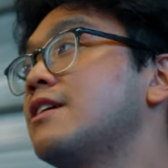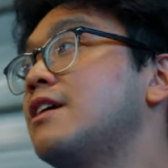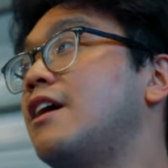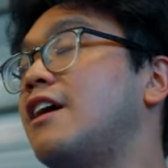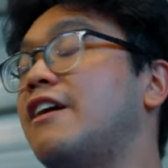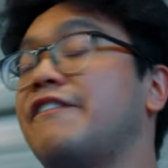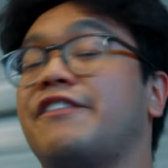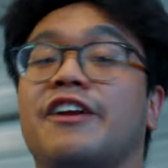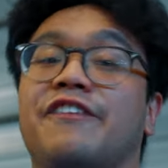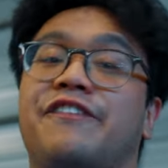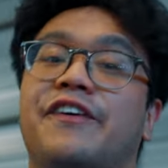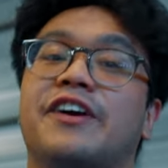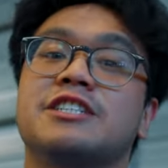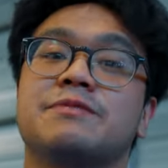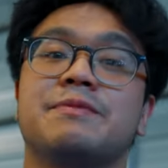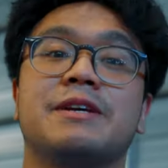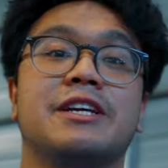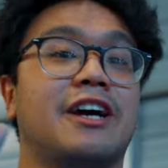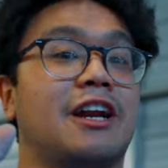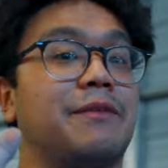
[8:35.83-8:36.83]
uh, for the first
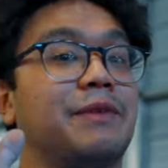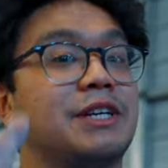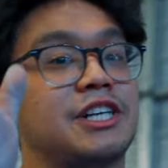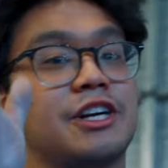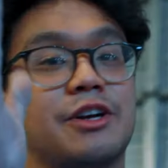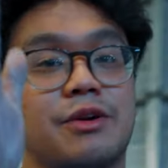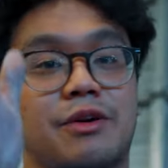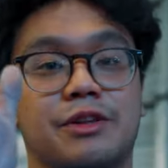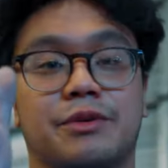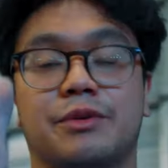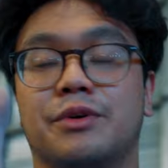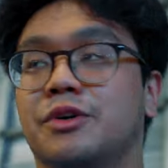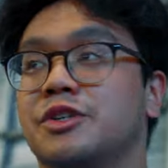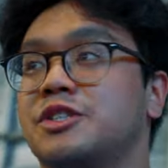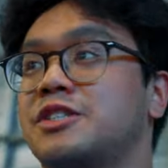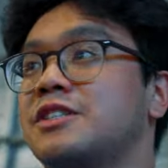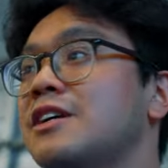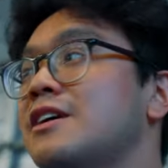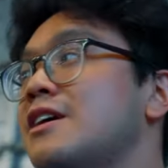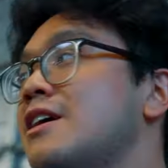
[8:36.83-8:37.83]
meet. You got to make sure you know all the
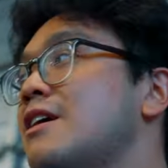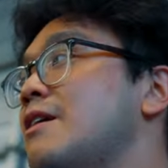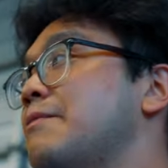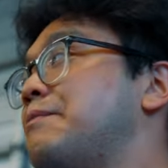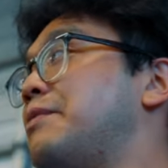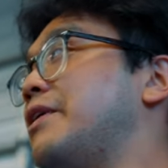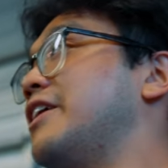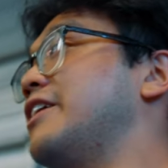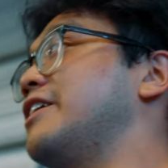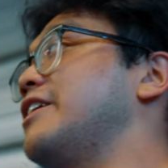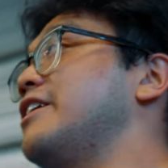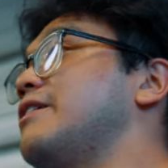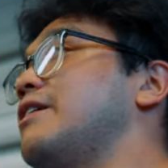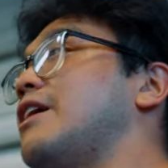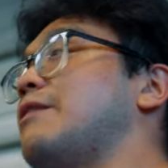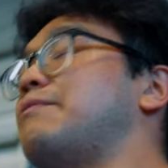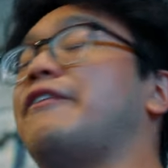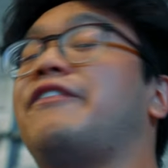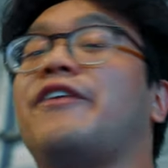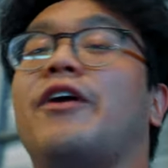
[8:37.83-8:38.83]
rules. But
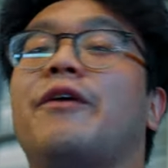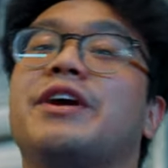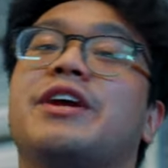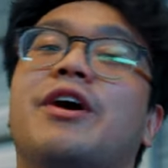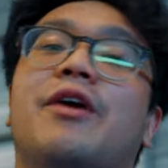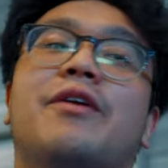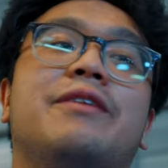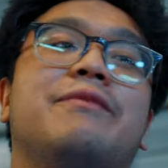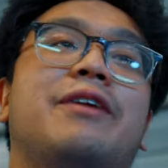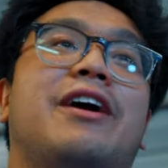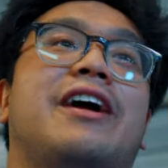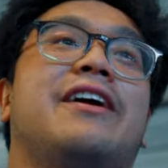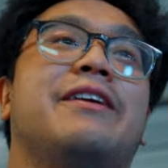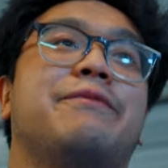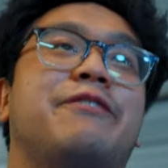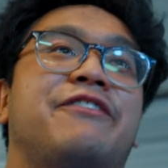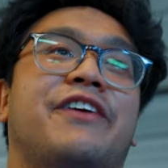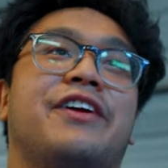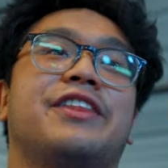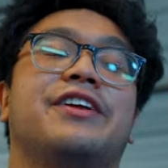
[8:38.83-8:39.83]
before we go uh,
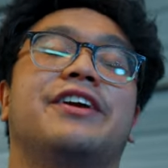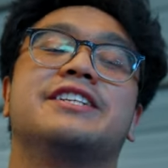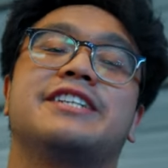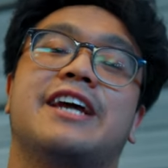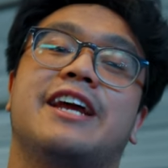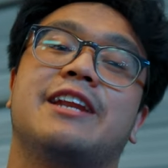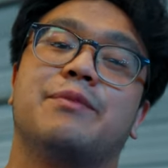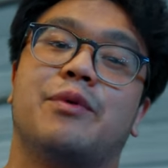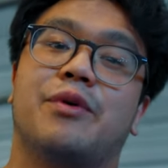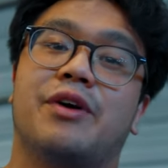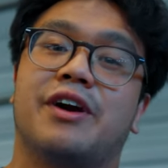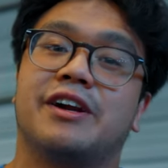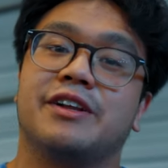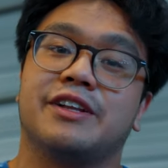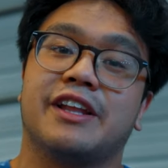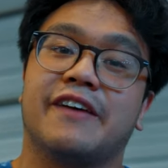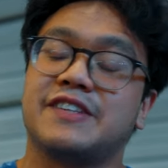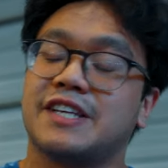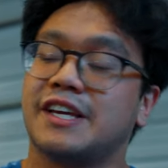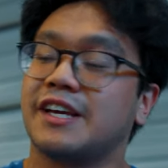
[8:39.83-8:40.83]
further into any more
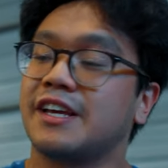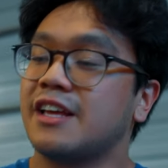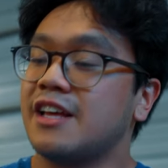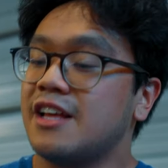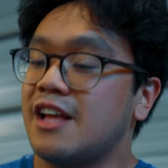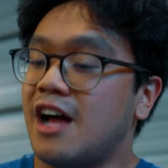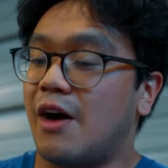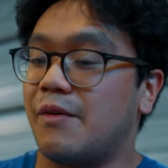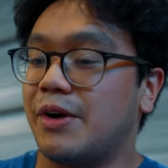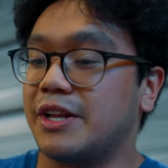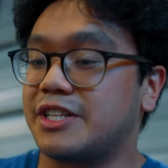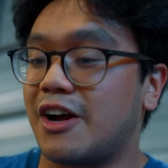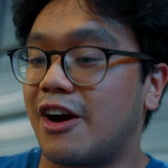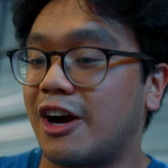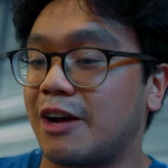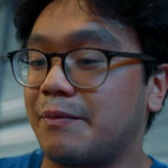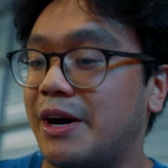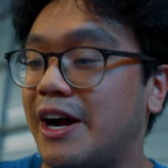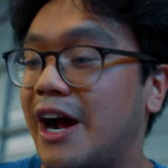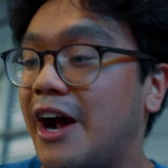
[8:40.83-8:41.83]
lifting, I want to
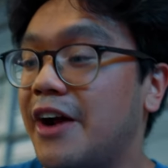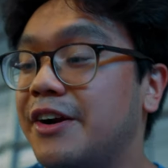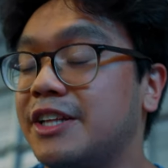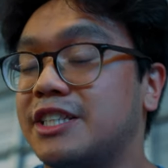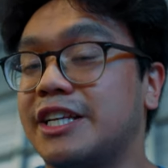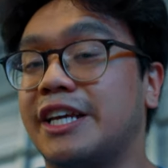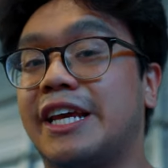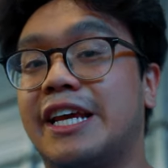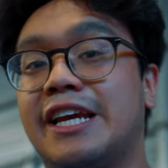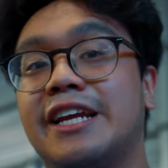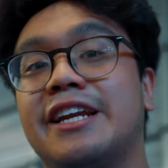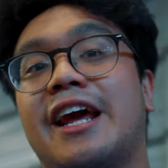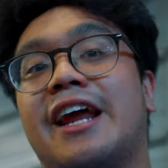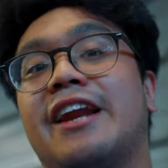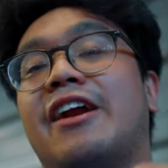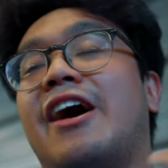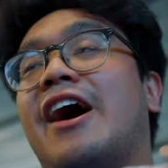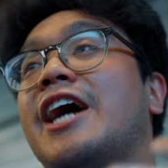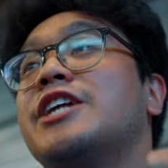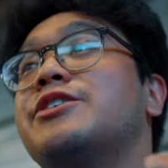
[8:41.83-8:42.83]
talk about how you need to eat
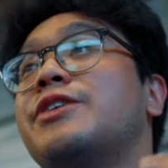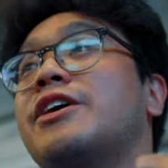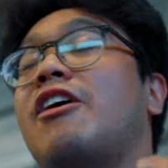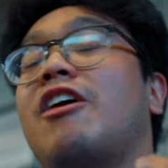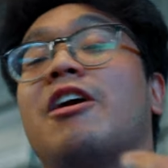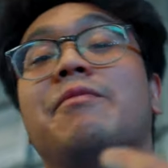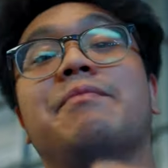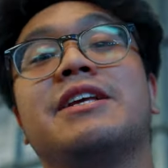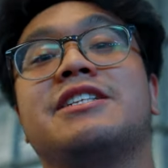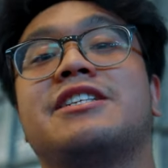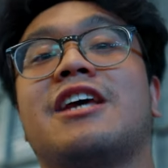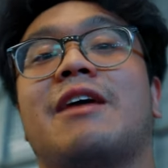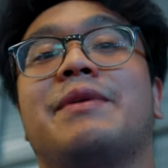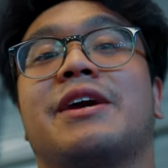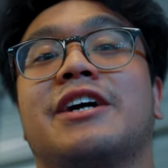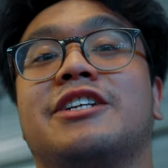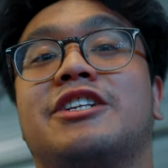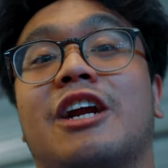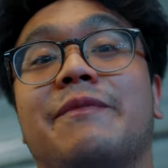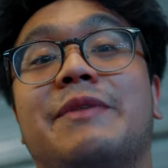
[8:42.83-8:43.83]
and hydrate on meet day
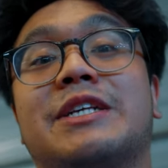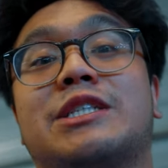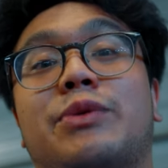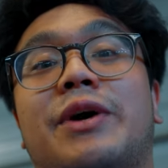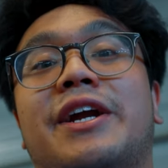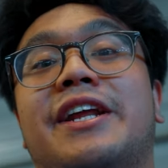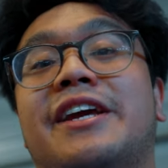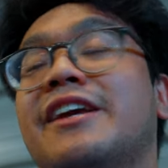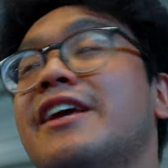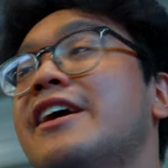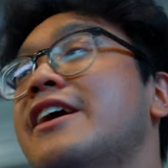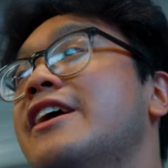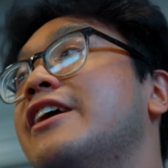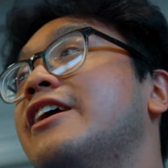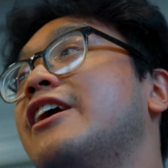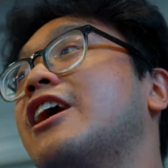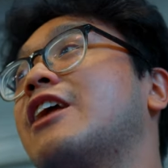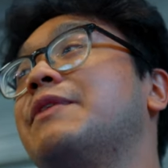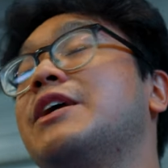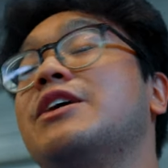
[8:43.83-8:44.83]
because you're gonna be sweating,
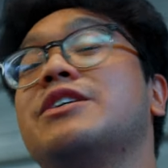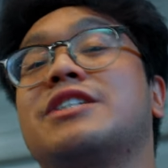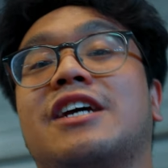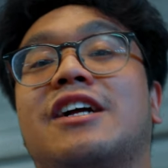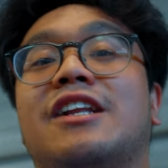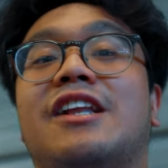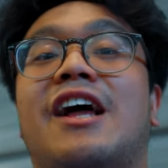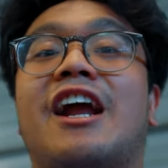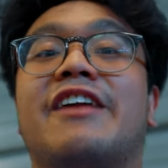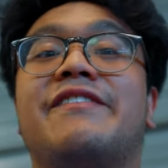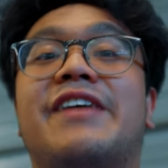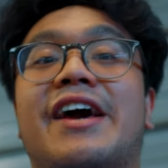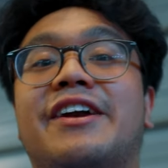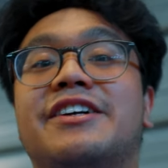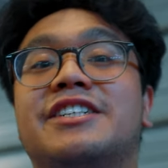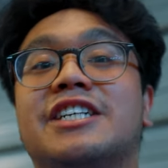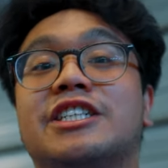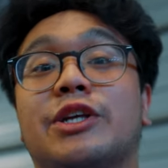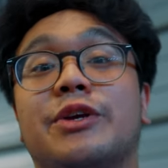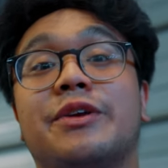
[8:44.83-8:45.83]
you're gonna be using a lot of
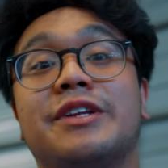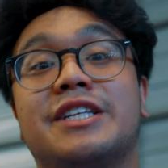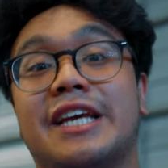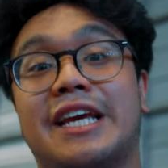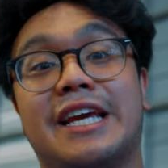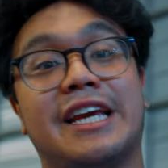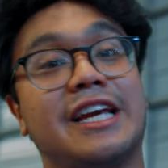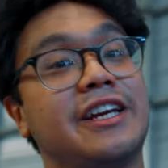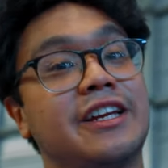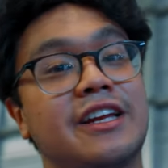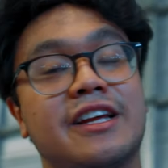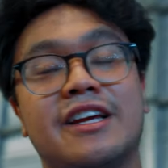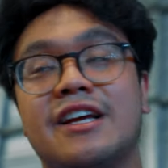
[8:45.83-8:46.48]
energy, so you need to eat